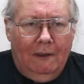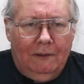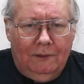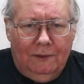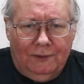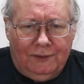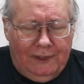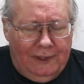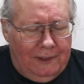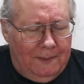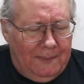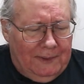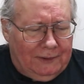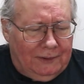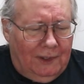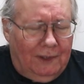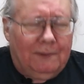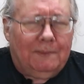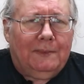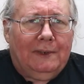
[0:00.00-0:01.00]
Little thing I'll be
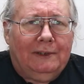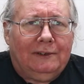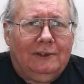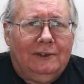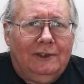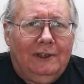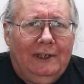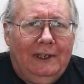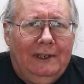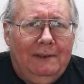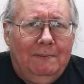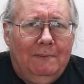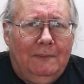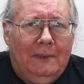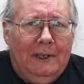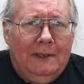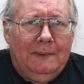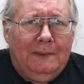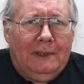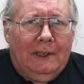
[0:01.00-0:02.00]
talking about today,
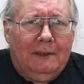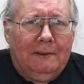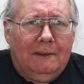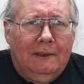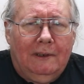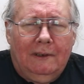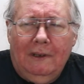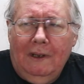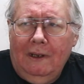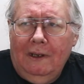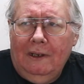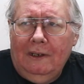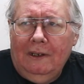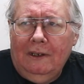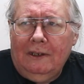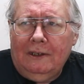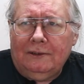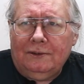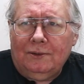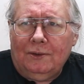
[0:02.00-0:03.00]
maybe not
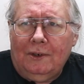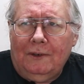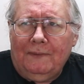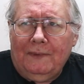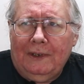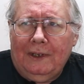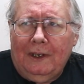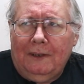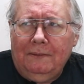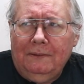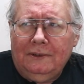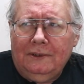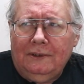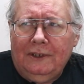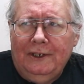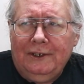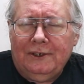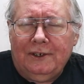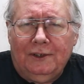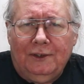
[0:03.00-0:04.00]
sort of a
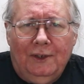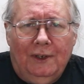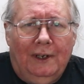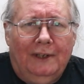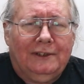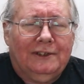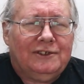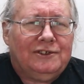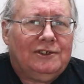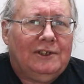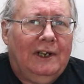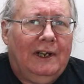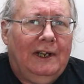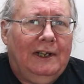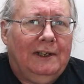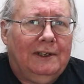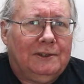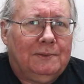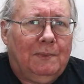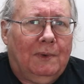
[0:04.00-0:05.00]
thing you can do on the
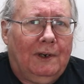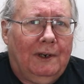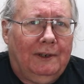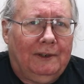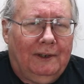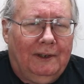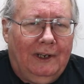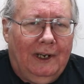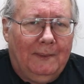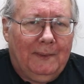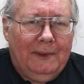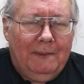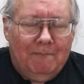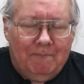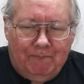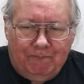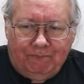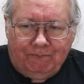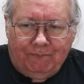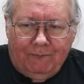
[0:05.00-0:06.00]
side as part of the hobby.
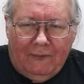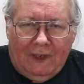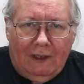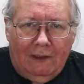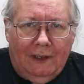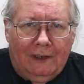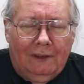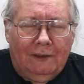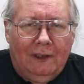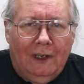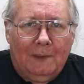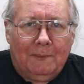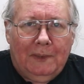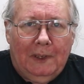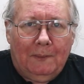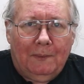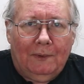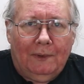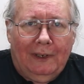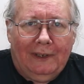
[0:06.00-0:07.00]
Like a lot of
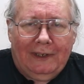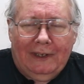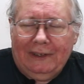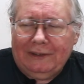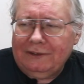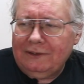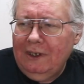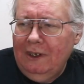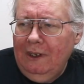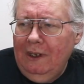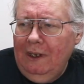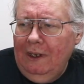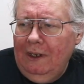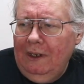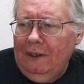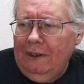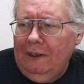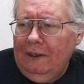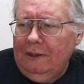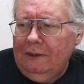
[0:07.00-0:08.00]
people, I got,
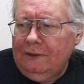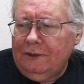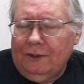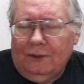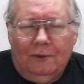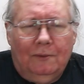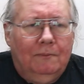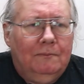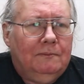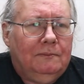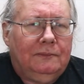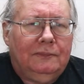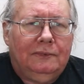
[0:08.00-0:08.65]
you know,